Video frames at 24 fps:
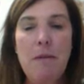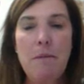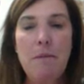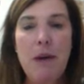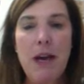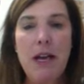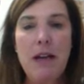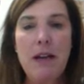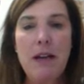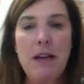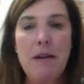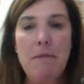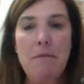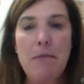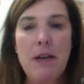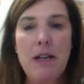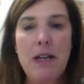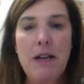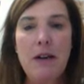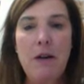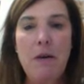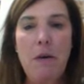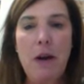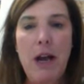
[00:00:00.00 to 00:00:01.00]
my
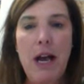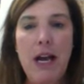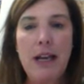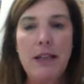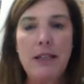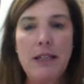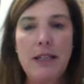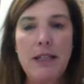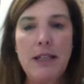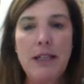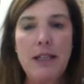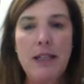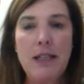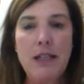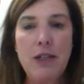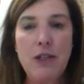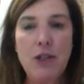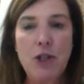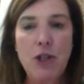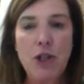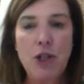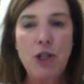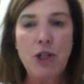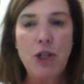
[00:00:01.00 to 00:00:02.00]
amino acid
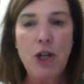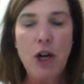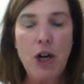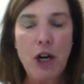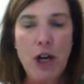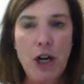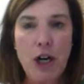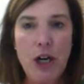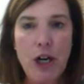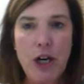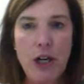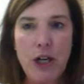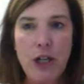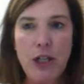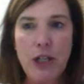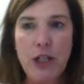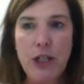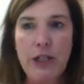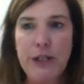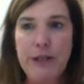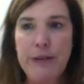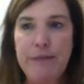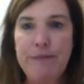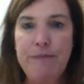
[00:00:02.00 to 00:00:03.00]

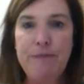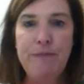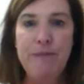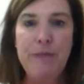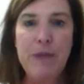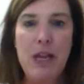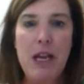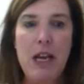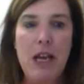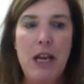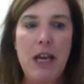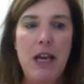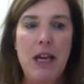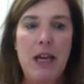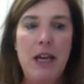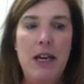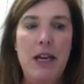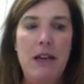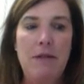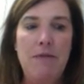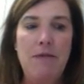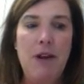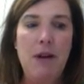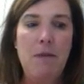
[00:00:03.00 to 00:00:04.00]
chart.
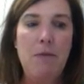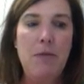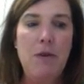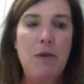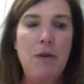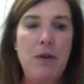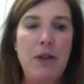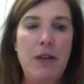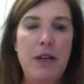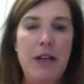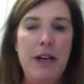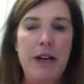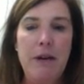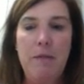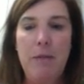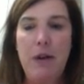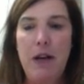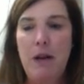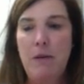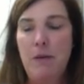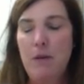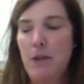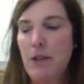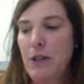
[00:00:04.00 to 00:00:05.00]
If I pull it up,
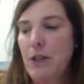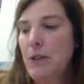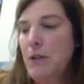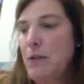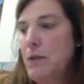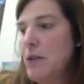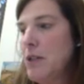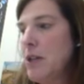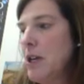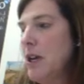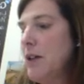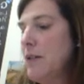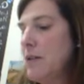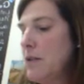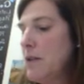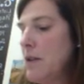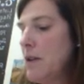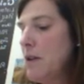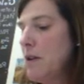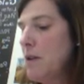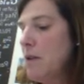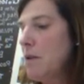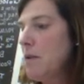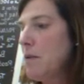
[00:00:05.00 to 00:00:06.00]
I will lose y'all.
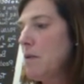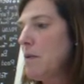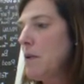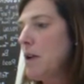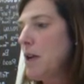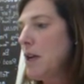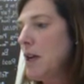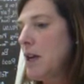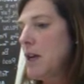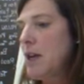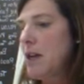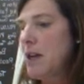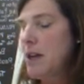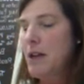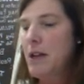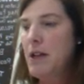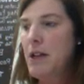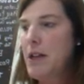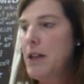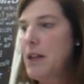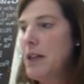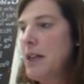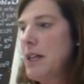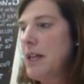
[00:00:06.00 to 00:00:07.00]
So
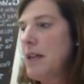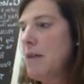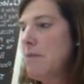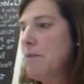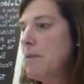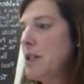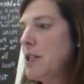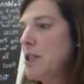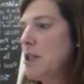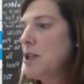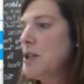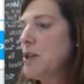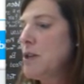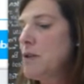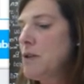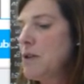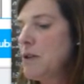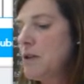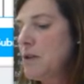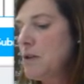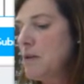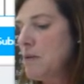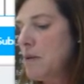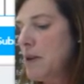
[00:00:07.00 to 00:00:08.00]
let me show
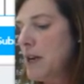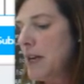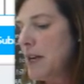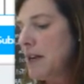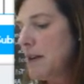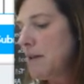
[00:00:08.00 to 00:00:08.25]
you an